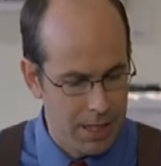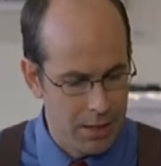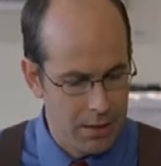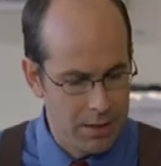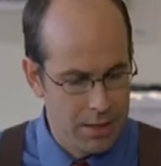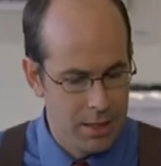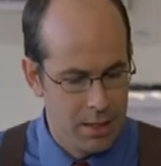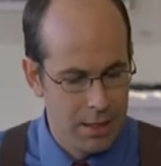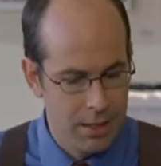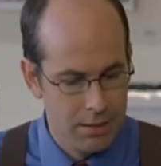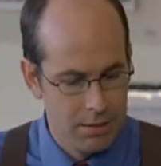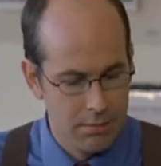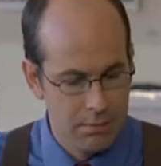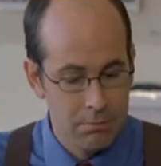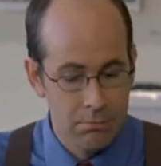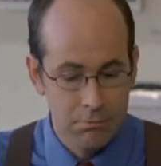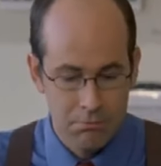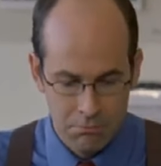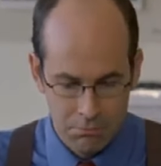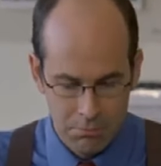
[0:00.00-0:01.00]
Cal State
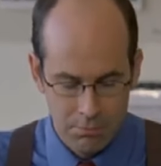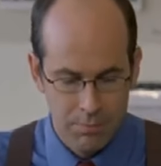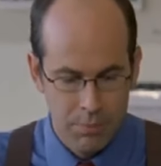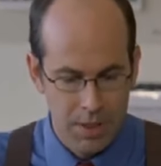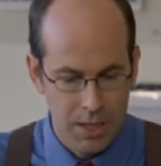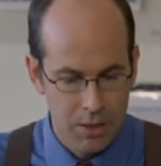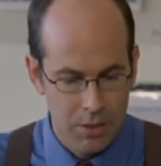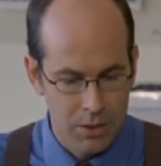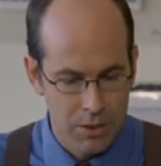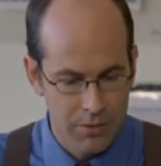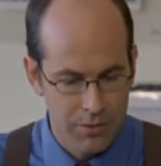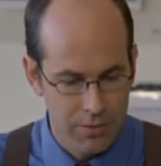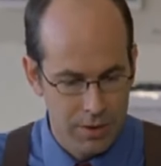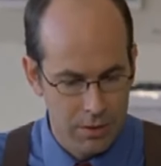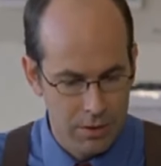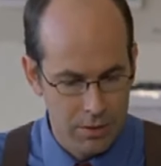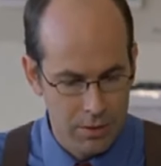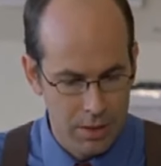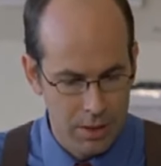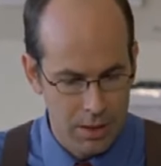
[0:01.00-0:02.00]

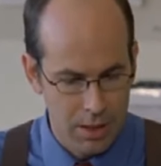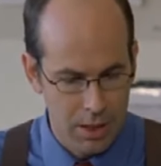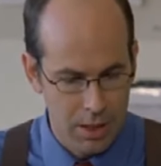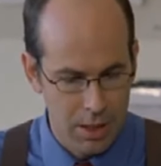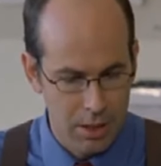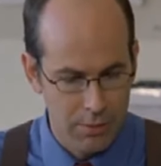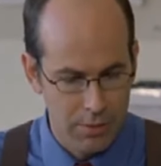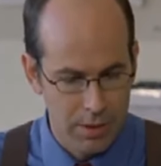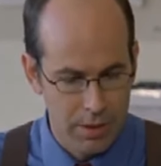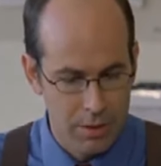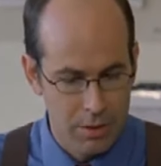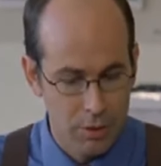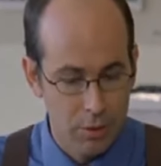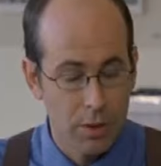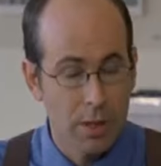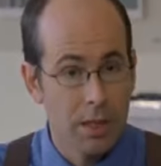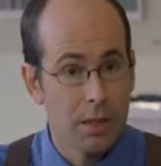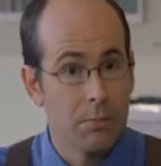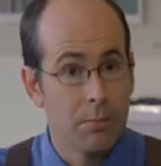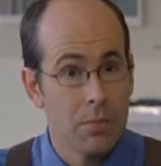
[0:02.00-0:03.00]
Bakersfield with a
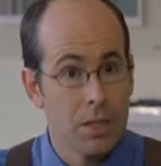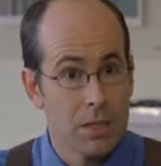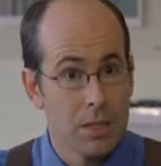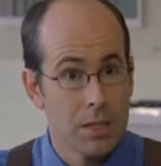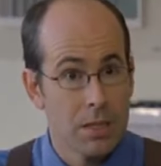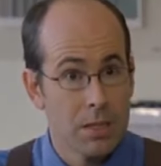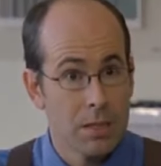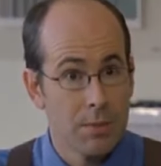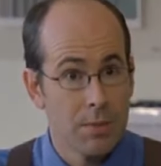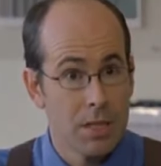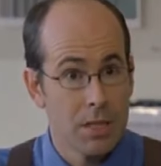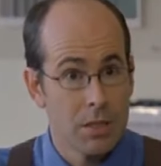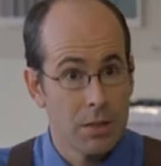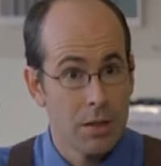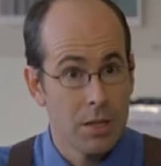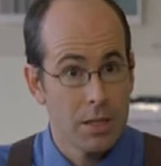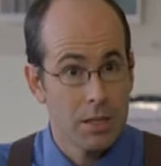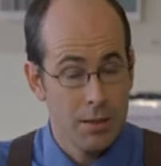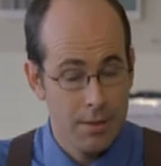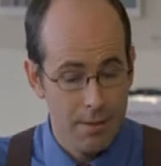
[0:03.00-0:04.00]
degree in business
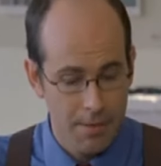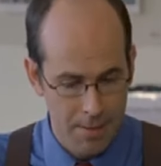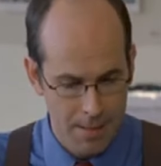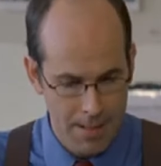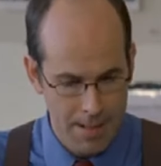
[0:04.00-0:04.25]
administration.